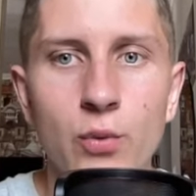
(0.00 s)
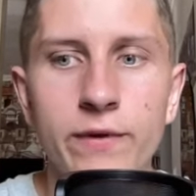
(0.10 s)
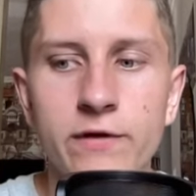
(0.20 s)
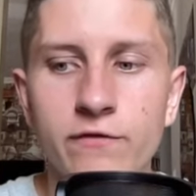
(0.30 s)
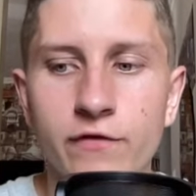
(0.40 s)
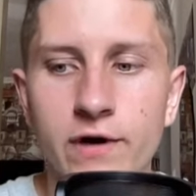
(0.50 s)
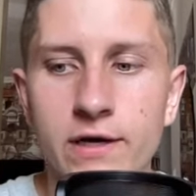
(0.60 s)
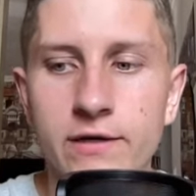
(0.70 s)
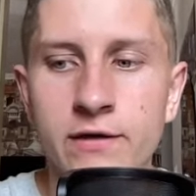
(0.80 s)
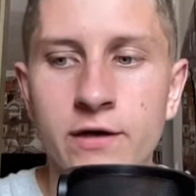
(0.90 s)
We can
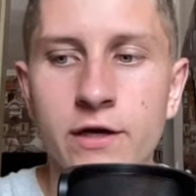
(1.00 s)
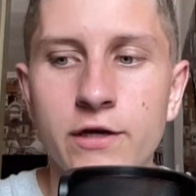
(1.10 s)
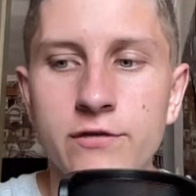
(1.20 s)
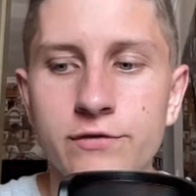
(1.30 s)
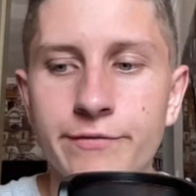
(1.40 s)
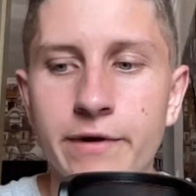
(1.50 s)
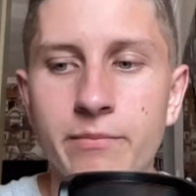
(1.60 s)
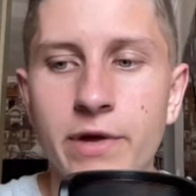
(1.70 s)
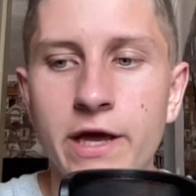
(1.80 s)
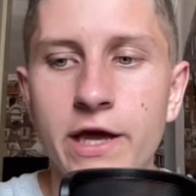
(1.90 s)
find
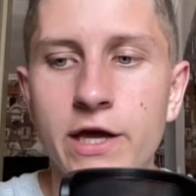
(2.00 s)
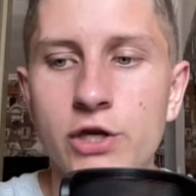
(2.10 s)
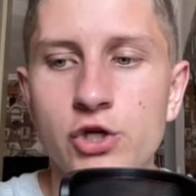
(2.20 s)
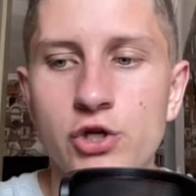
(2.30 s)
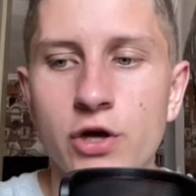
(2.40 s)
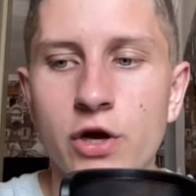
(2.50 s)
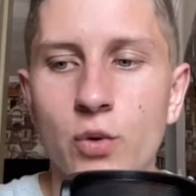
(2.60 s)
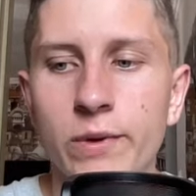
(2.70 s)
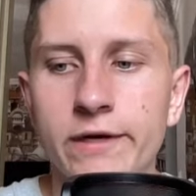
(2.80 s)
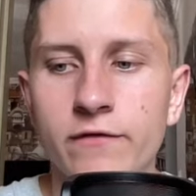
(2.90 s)
Instagram page,
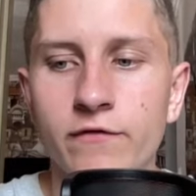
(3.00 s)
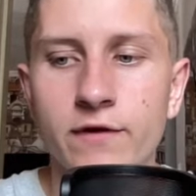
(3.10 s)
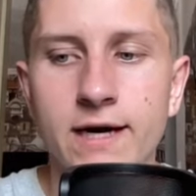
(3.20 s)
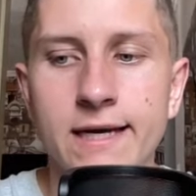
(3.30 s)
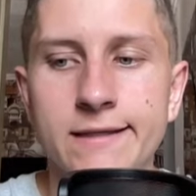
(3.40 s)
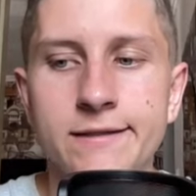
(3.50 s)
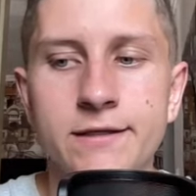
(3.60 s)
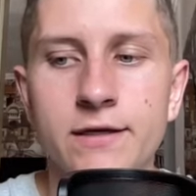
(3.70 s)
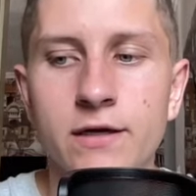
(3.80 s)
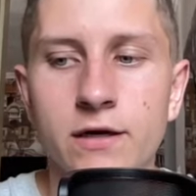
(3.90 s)
we can find
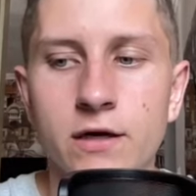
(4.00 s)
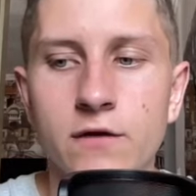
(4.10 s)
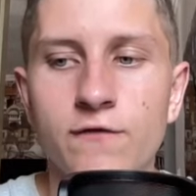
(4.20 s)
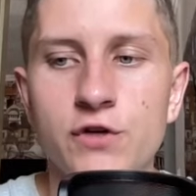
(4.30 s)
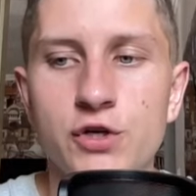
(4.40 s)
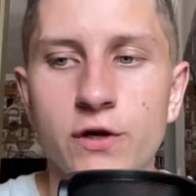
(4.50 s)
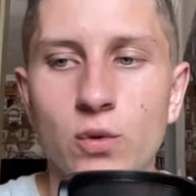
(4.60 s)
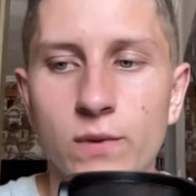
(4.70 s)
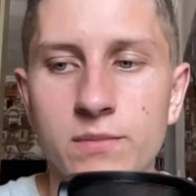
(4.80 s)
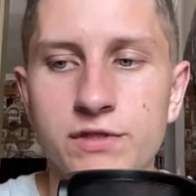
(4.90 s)
uh,
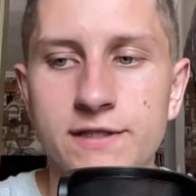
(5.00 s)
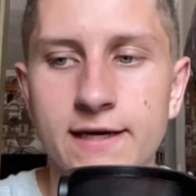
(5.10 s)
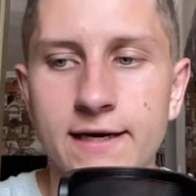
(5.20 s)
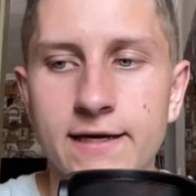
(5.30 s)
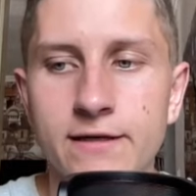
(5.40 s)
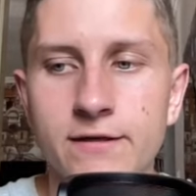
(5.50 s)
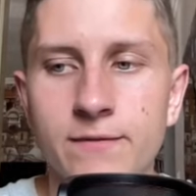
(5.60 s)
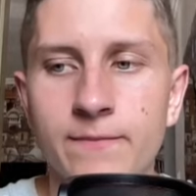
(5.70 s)
official website,